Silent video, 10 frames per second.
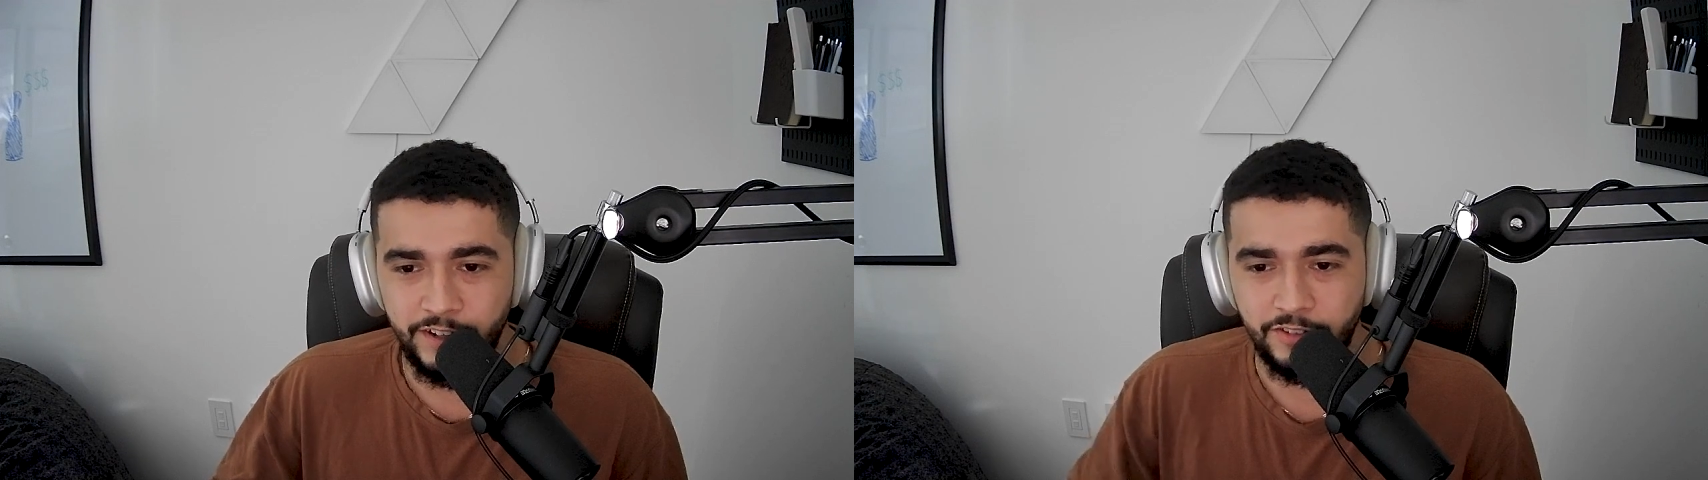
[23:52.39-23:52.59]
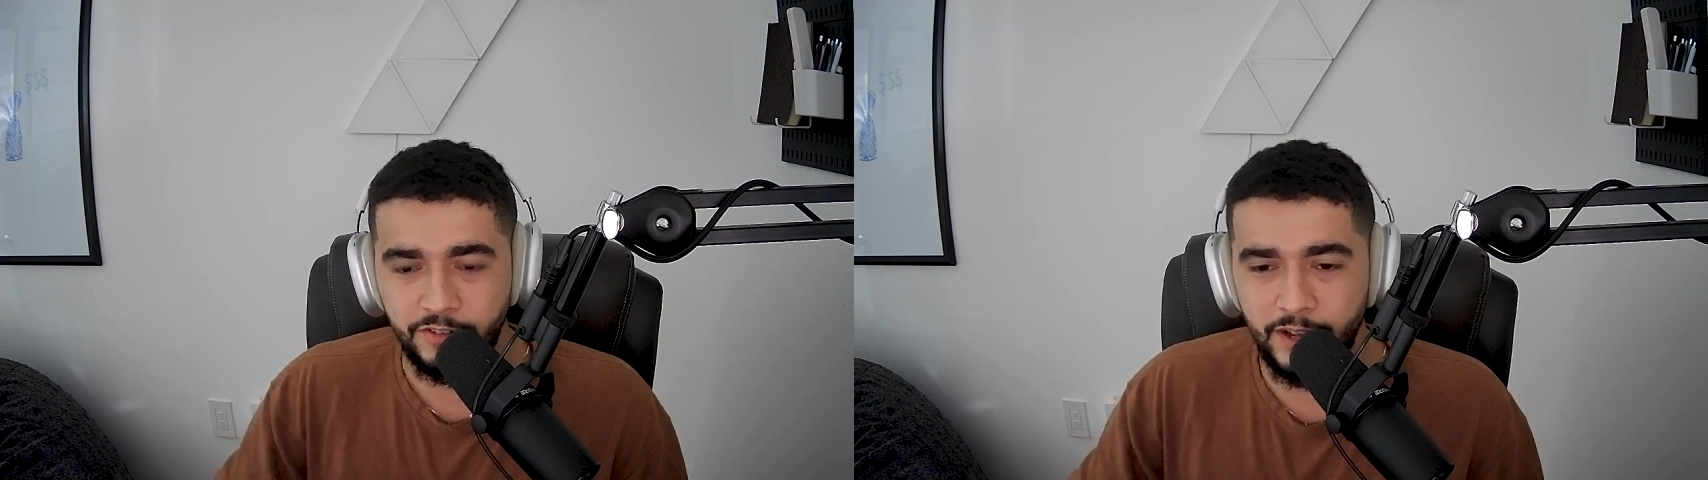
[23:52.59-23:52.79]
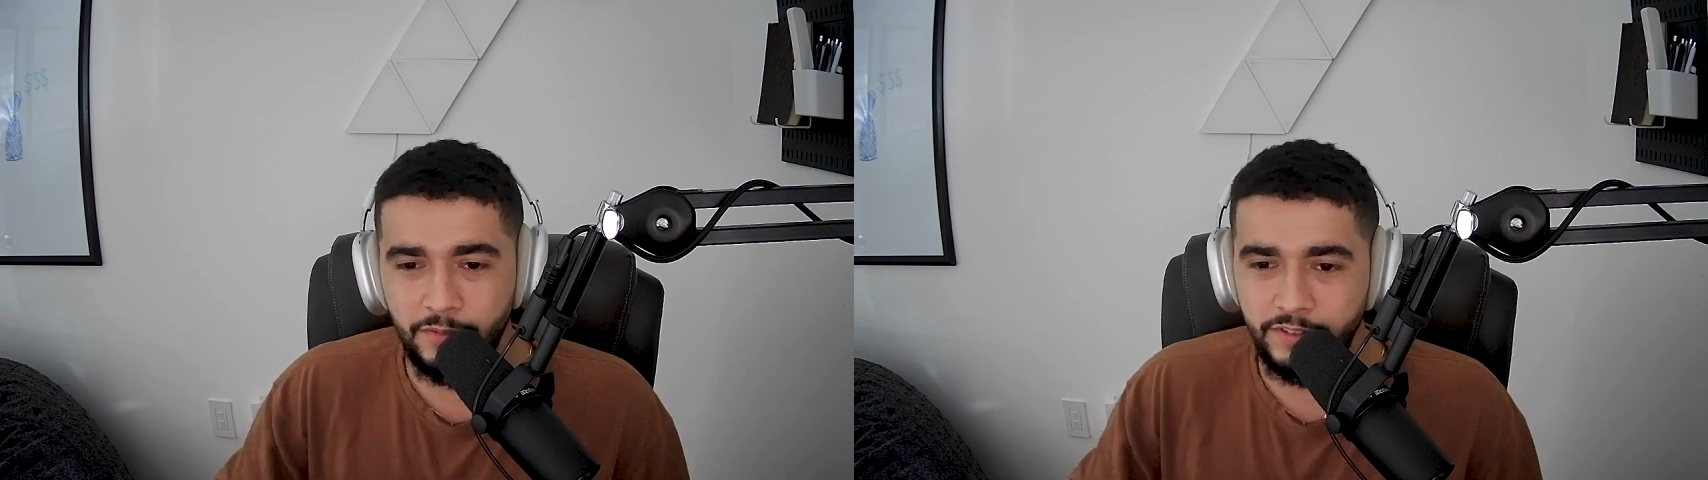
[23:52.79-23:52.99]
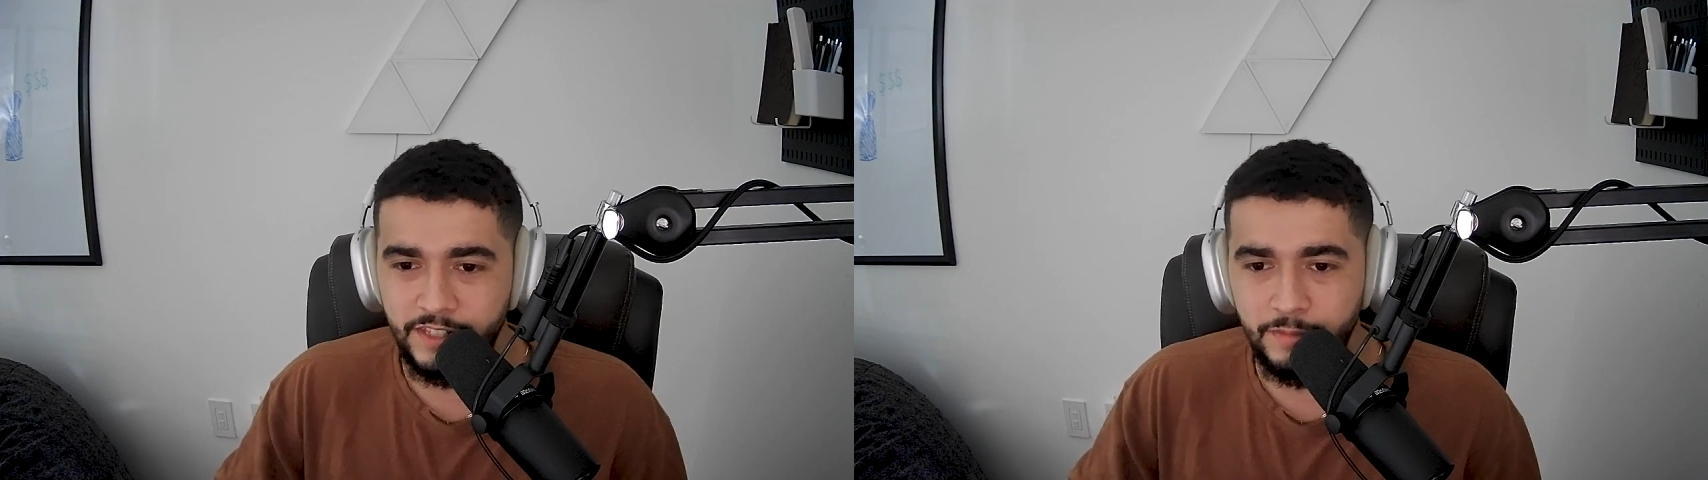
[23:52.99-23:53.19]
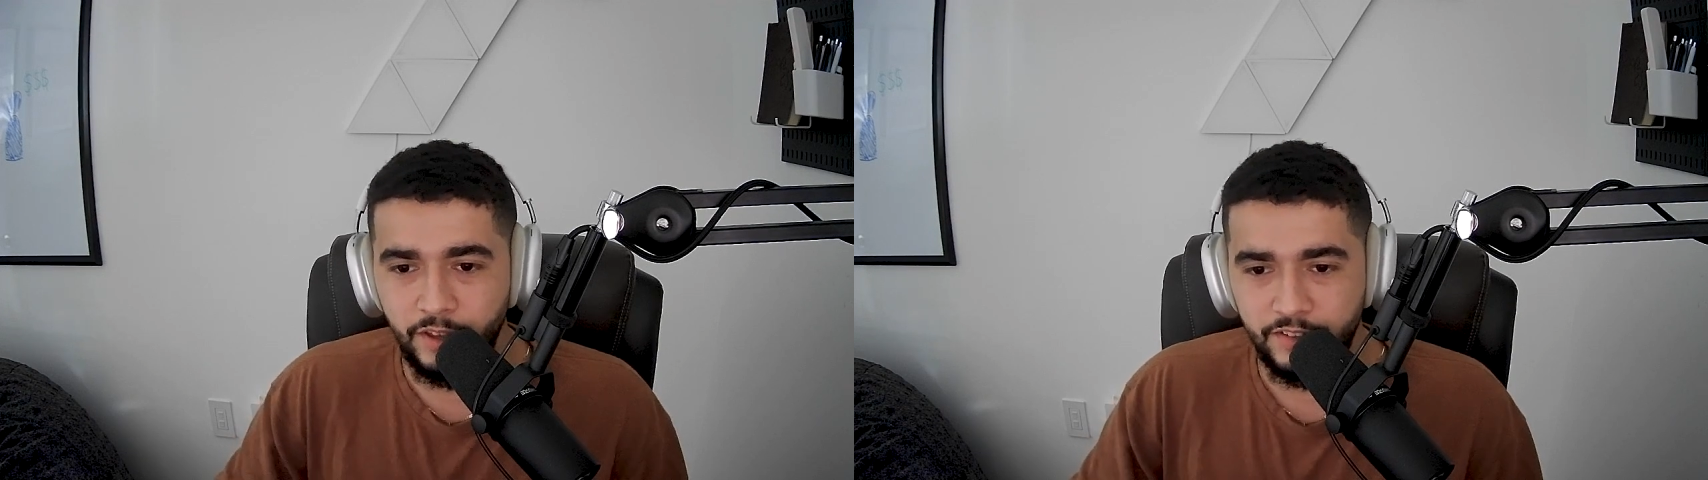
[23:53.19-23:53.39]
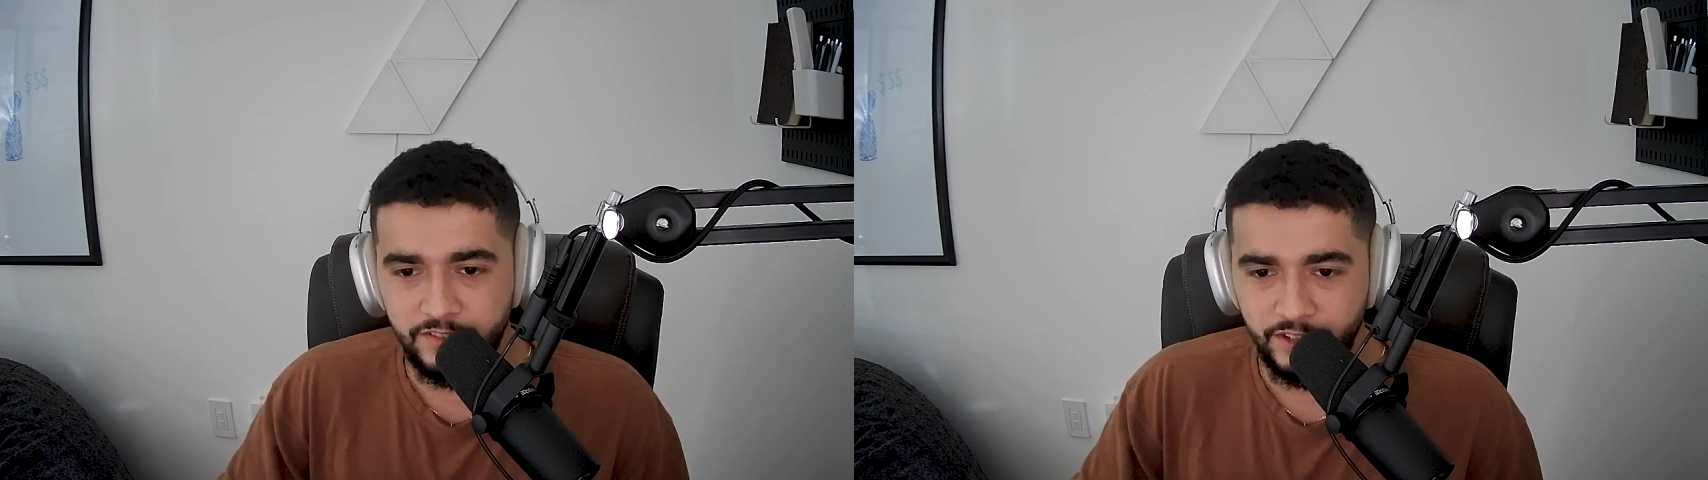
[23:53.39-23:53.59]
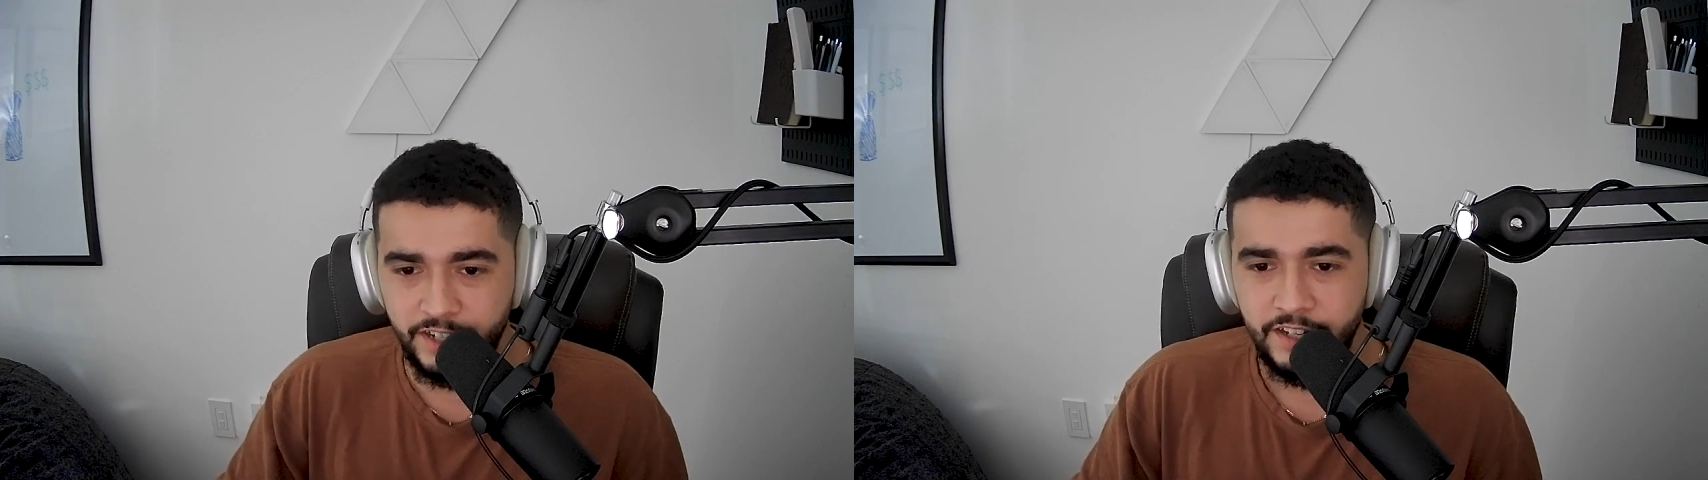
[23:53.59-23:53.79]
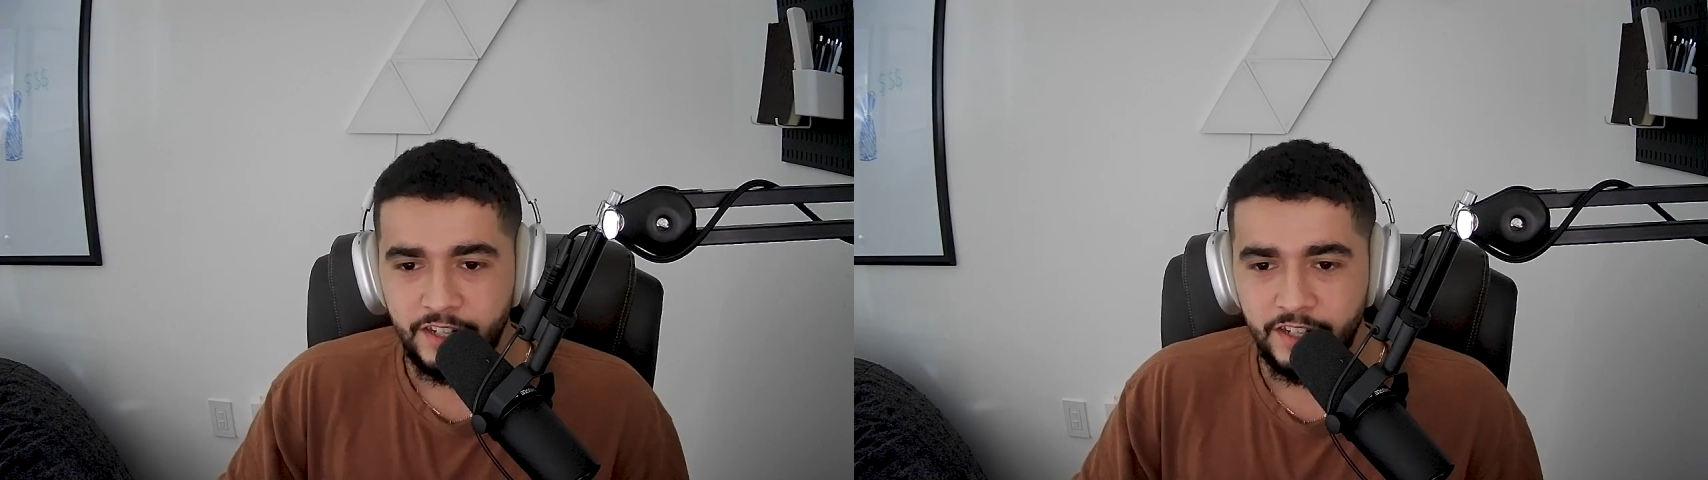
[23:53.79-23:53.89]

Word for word: Now do that with emails, right?